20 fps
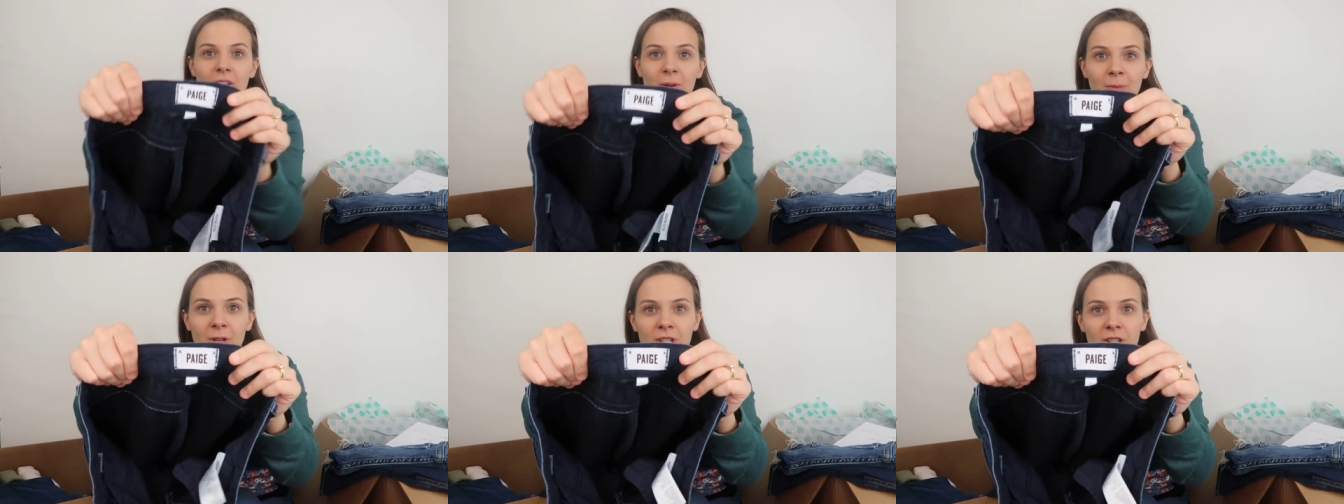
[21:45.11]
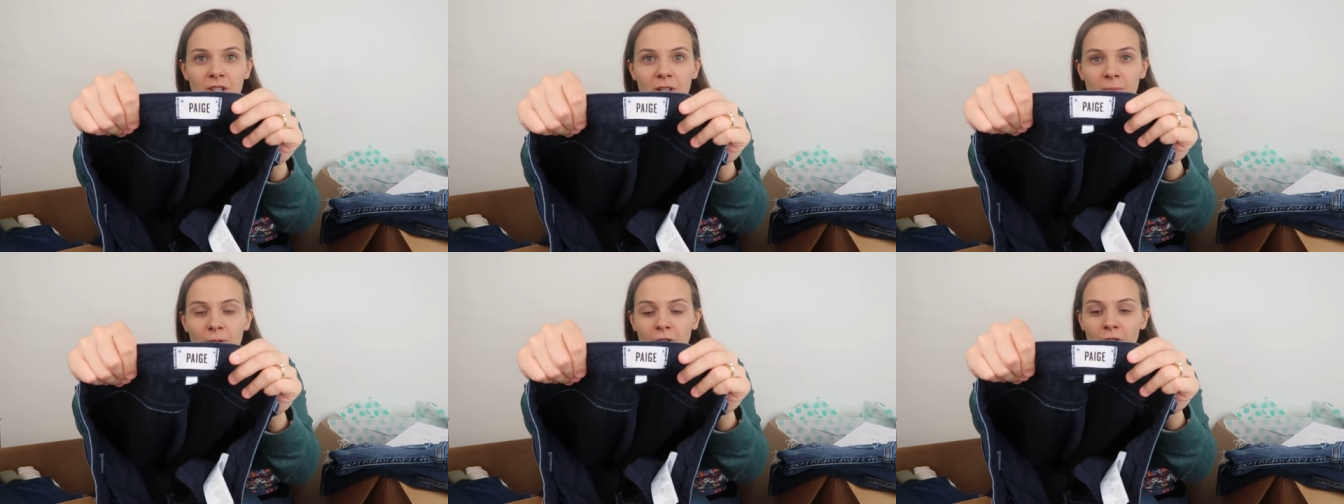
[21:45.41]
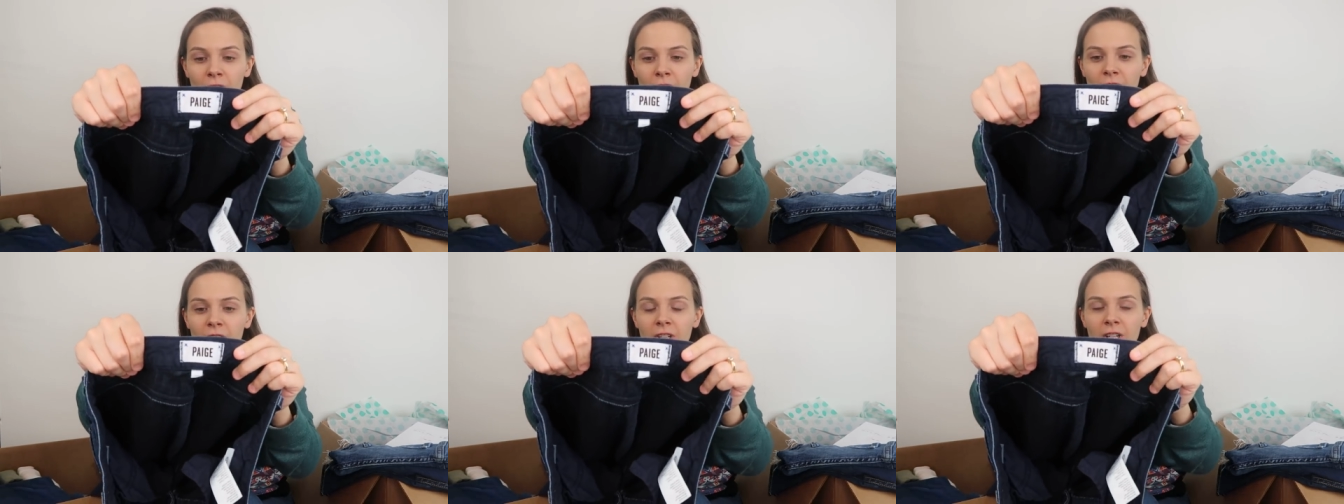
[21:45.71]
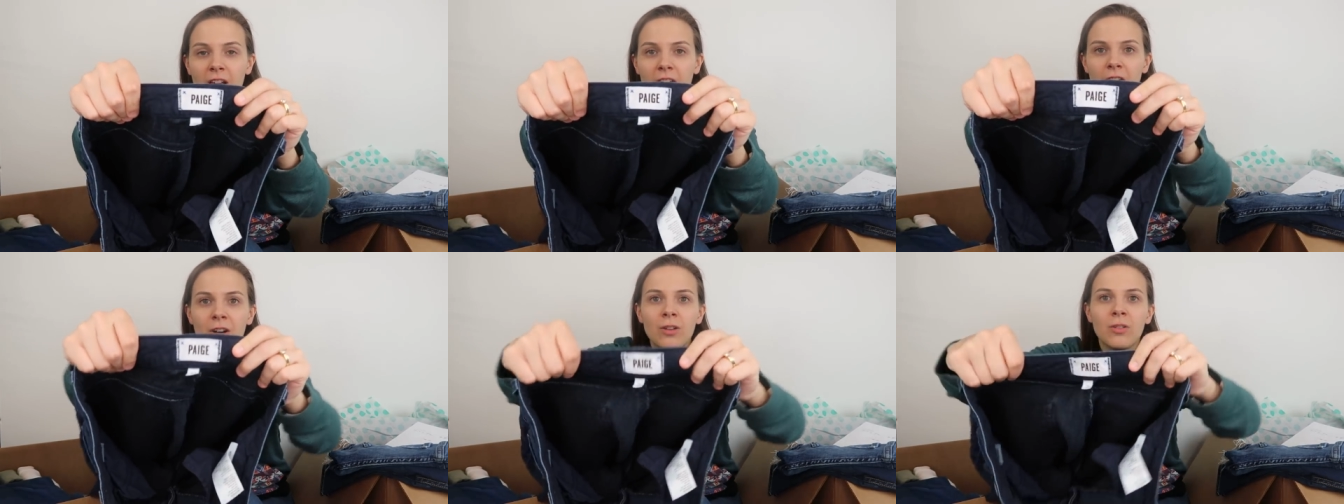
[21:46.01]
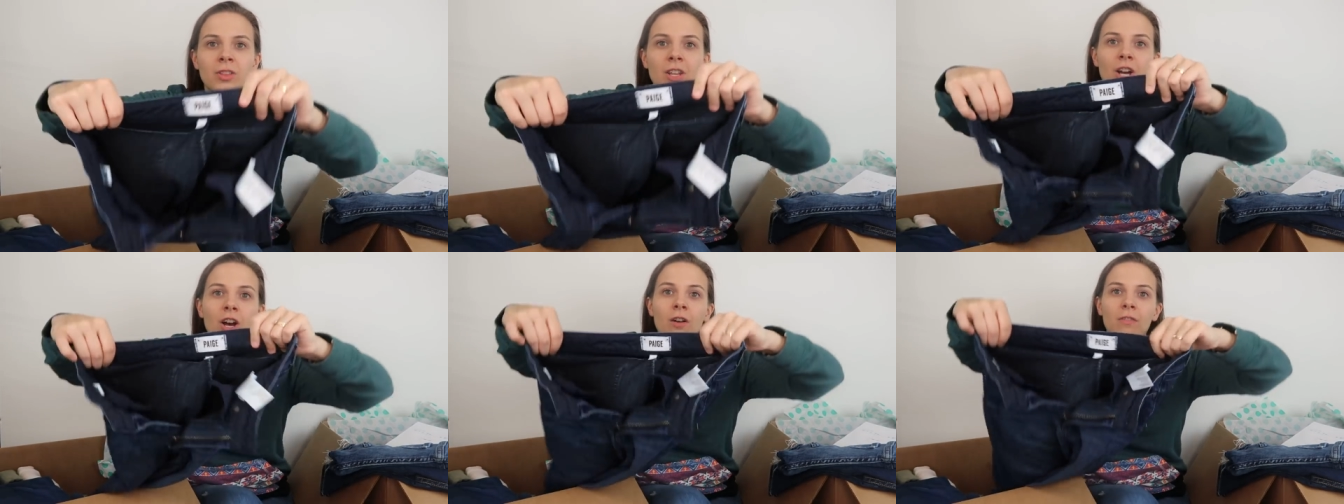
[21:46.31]
I mentioned them earlier and
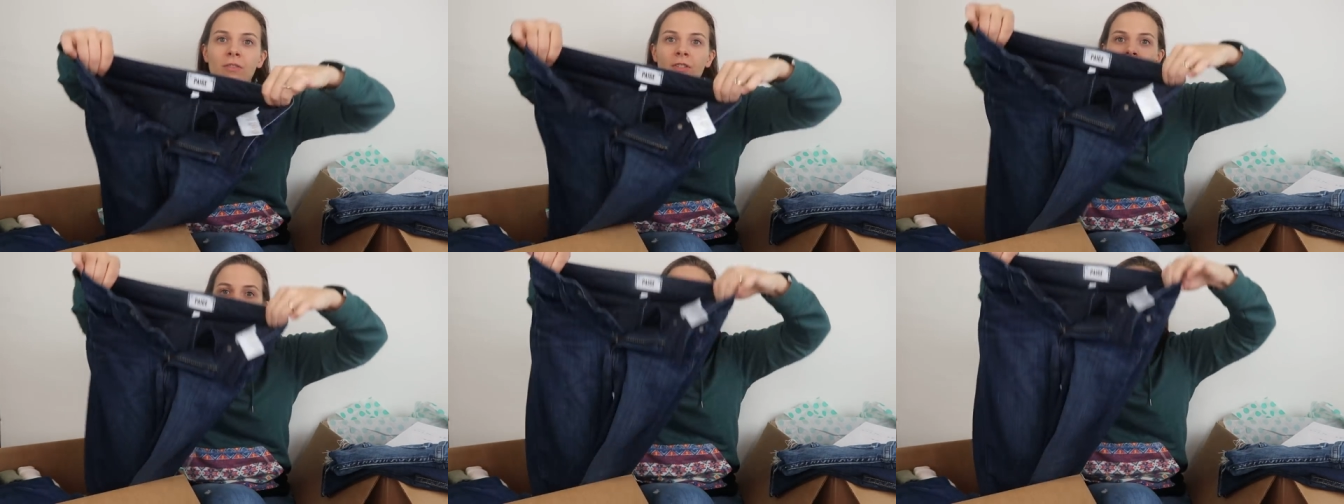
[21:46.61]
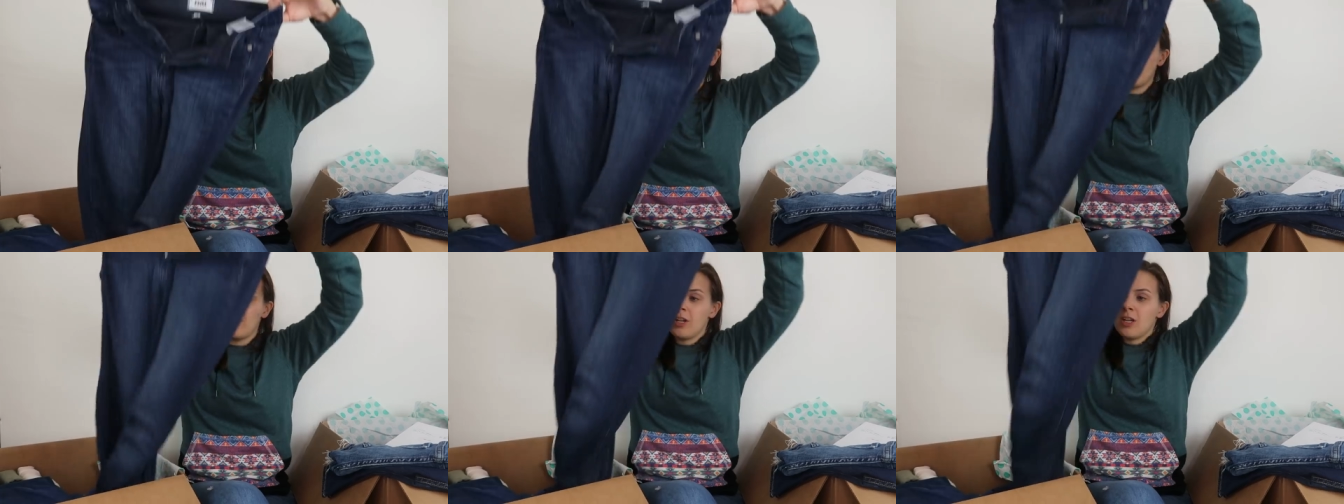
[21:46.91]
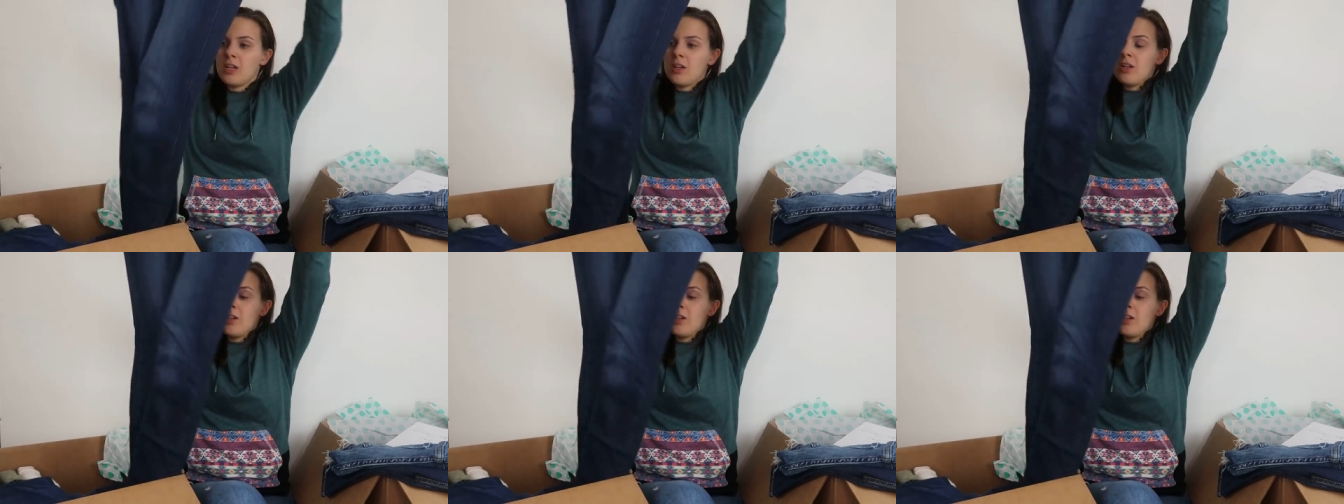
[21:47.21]
how they often have